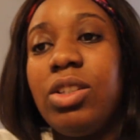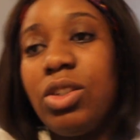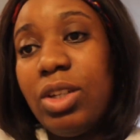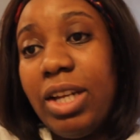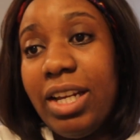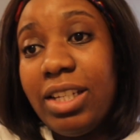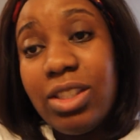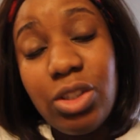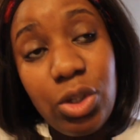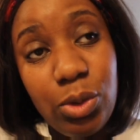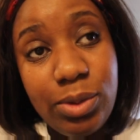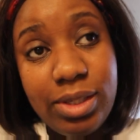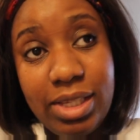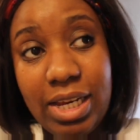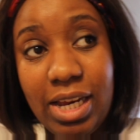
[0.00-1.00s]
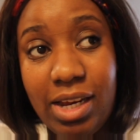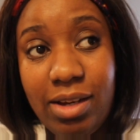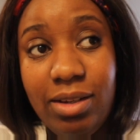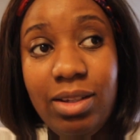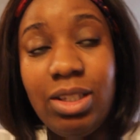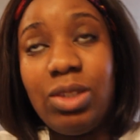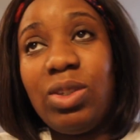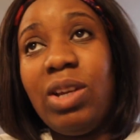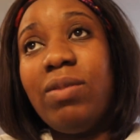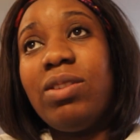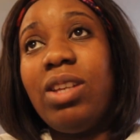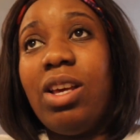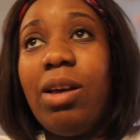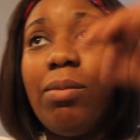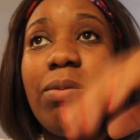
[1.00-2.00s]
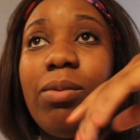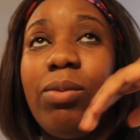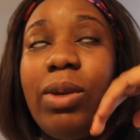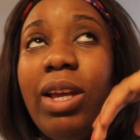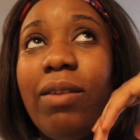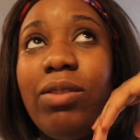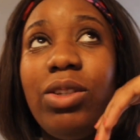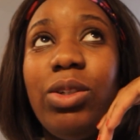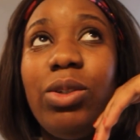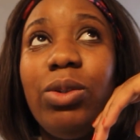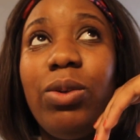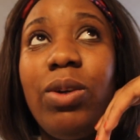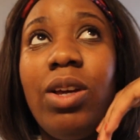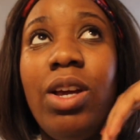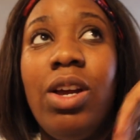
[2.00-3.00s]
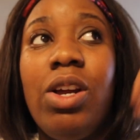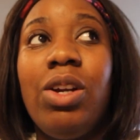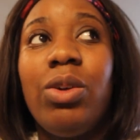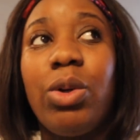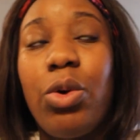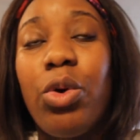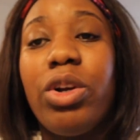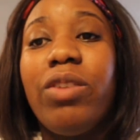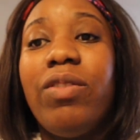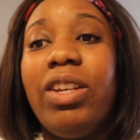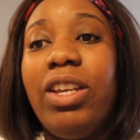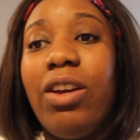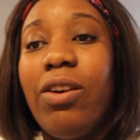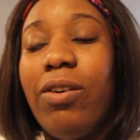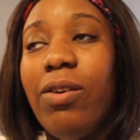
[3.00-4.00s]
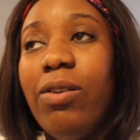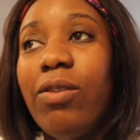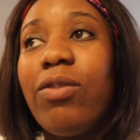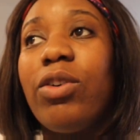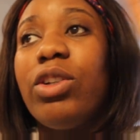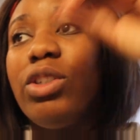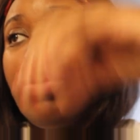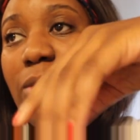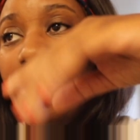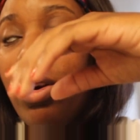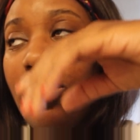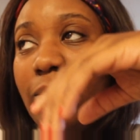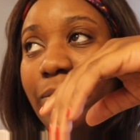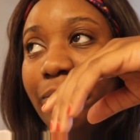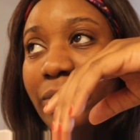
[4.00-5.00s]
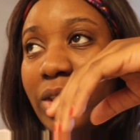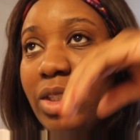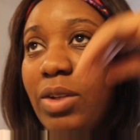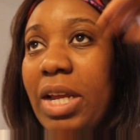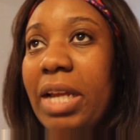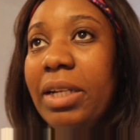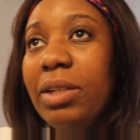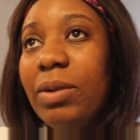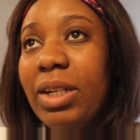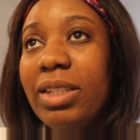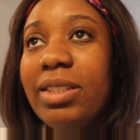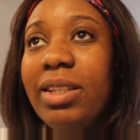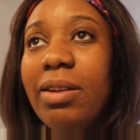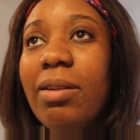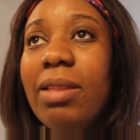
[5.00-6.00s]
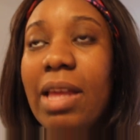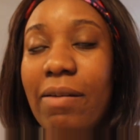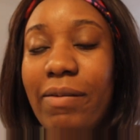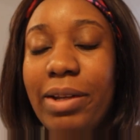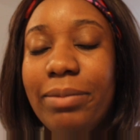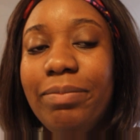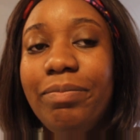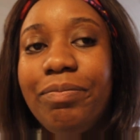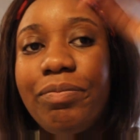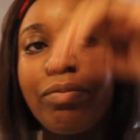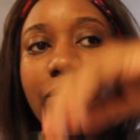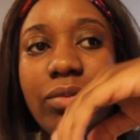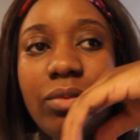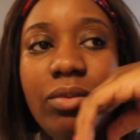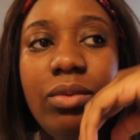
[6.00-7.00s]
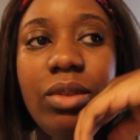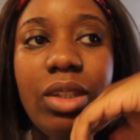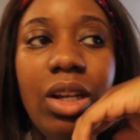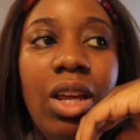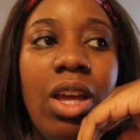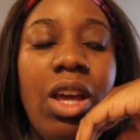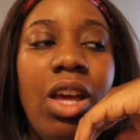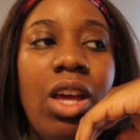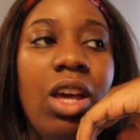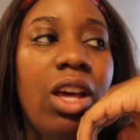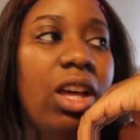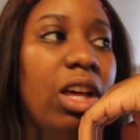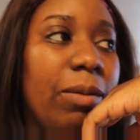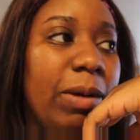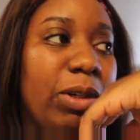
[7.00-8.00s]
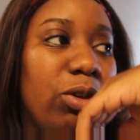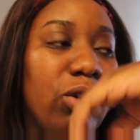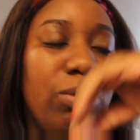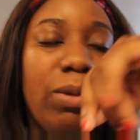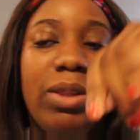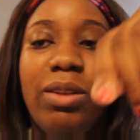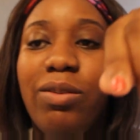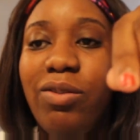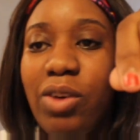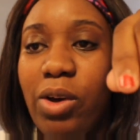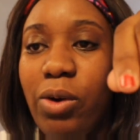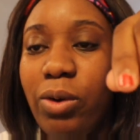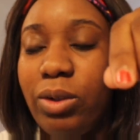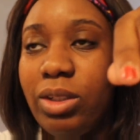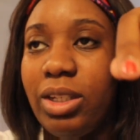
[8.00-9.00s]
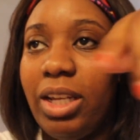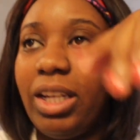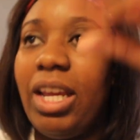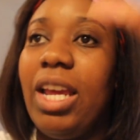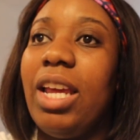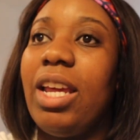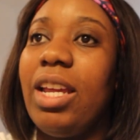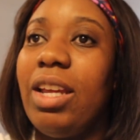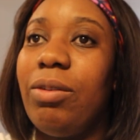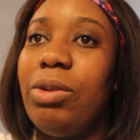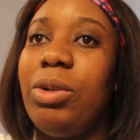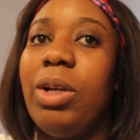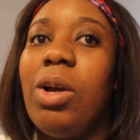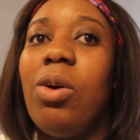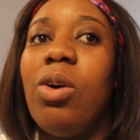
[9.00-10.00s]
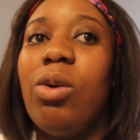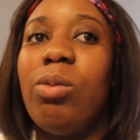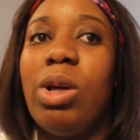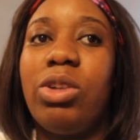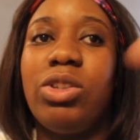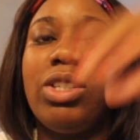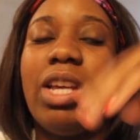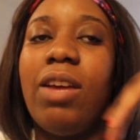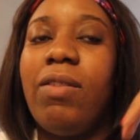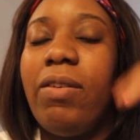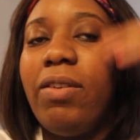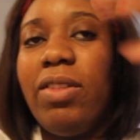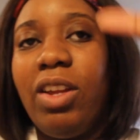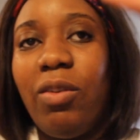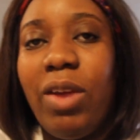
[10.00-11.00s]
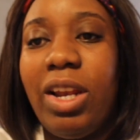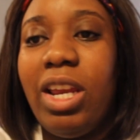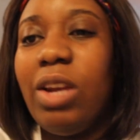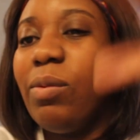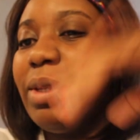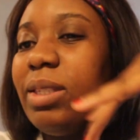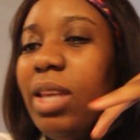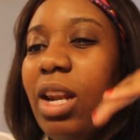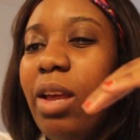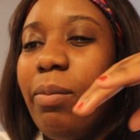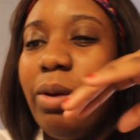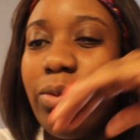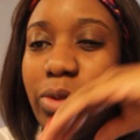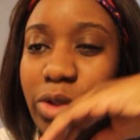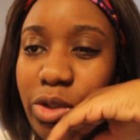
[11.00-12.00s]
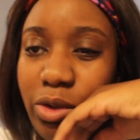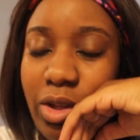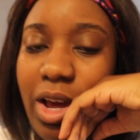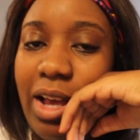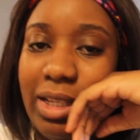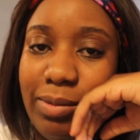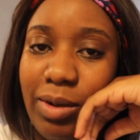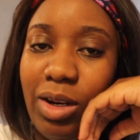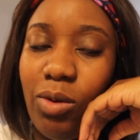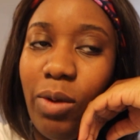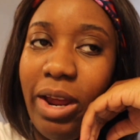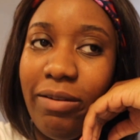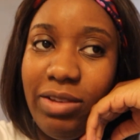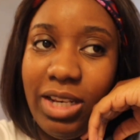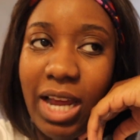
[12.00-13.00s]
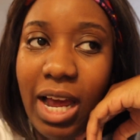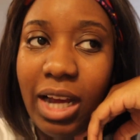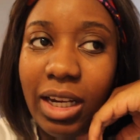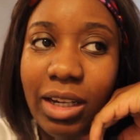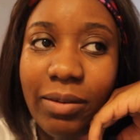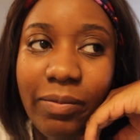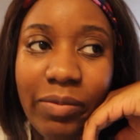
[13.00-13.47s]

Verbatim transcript: Today is Tuesday, so we have to up we have to record a video for tomorrow. So Andy works till eleven. Um, I told him on the phone, like, hey, when you get home, I'll just have everything ready and we'll set up and we'll do the husband and wife tag.